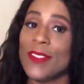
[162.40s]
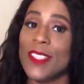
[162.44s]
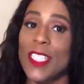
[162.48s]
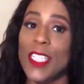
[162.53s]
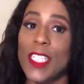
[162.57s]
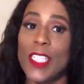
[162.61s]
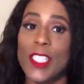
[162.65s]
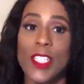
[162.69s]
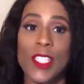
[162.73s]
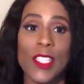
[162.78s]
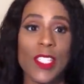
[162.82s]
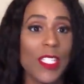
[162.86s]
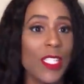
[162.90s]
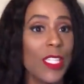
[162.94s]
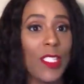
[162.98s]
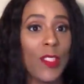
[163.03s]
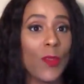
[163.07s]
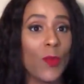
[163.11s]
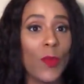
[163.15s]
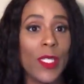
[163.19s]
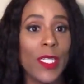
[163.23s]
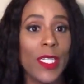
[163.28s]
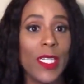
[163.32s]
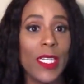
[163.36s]
It just is
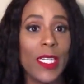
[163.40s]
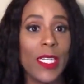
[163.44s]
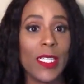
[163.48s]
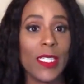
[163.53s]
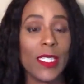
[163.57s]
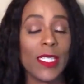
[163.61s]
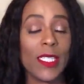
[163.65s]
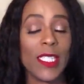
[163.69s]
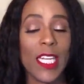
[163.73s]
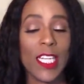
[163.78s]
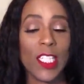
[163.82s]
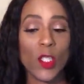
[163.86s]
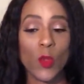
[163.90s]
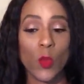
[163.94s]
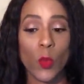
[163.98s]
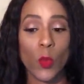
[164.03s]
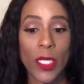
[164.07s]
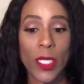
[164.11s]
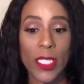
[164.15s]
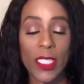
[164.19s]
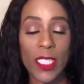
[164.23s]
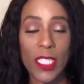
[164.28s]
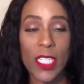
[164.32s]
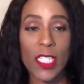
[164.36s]
what it is. That's what
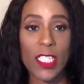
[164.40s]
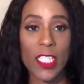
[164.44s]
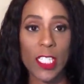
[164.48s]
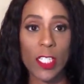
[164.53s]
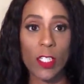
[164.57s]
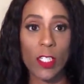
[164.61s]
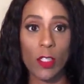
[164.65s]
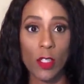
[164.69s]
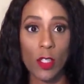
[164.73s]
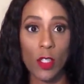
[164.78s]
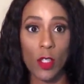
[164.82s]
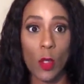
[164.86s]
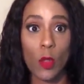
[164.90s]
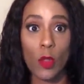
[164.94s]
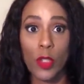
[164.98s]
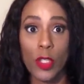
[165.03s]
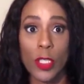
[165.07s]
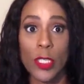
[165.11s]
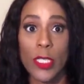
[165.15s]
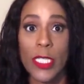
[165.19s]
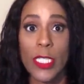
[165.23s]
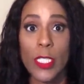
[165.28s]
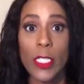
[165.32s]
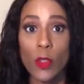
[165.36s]
is considered
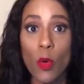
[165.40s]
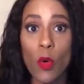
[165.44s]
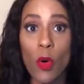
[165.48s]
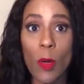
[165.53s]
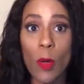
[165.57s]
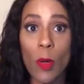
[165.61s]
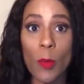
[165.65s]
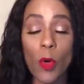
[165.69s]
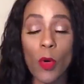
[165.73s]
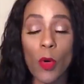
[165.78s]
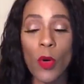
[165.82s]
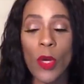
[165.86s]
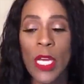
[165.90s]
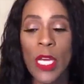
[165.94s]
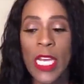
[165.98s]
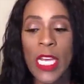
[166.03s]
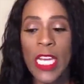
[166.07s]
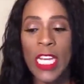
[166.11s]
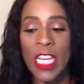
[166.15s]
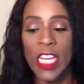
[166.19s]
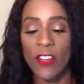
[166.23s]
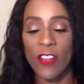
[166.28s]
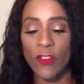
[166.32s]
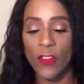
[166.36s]
socially normal.
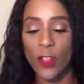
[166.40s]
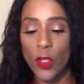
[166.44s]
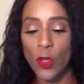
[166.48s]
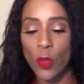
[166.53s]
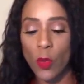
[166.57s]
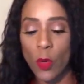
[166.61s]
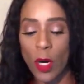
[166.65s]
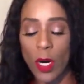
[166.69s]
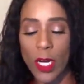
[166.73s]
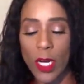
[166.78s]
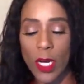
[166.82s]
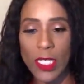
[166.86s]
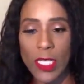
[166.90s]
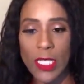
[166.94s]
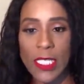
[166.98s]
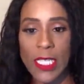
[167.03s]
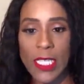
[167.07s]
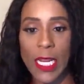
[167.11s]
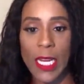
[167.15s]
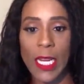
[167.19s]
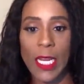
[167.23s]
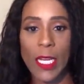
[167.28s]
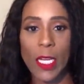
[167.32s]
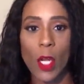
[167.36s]
If you are on a
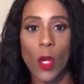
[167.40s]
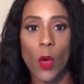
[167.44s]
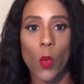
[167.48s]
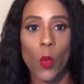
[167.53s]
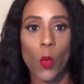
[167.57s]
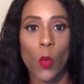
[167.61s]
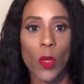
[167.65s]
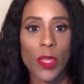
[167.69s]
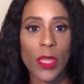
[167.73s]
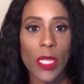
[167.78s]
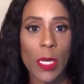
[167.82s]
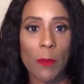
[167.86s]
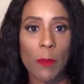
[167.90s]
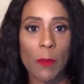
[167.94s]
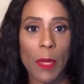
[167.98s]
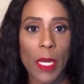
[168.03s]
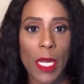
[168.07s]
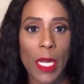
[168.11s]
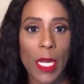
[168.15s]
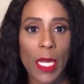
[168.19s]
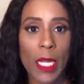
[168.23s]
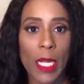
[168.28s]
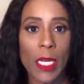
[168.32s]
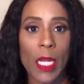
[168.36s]
date with a
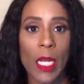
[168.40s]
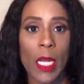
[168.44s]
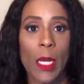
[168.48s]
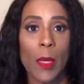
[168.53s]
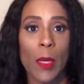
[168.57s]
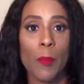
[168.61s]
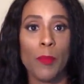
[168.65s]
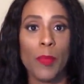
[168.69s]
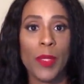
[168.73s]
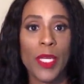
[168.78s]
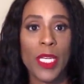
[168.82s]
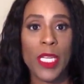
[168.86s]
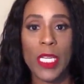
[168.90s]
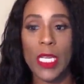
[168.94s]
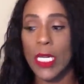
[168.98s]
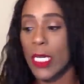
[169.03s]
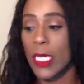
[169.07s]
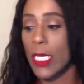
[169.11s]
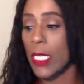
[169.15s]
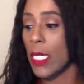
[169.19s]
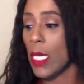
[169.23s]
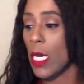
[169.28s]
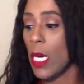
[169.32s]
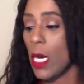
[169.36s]
man, be
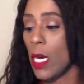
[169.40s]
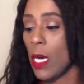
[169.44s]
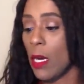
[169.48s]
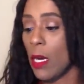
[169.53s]
it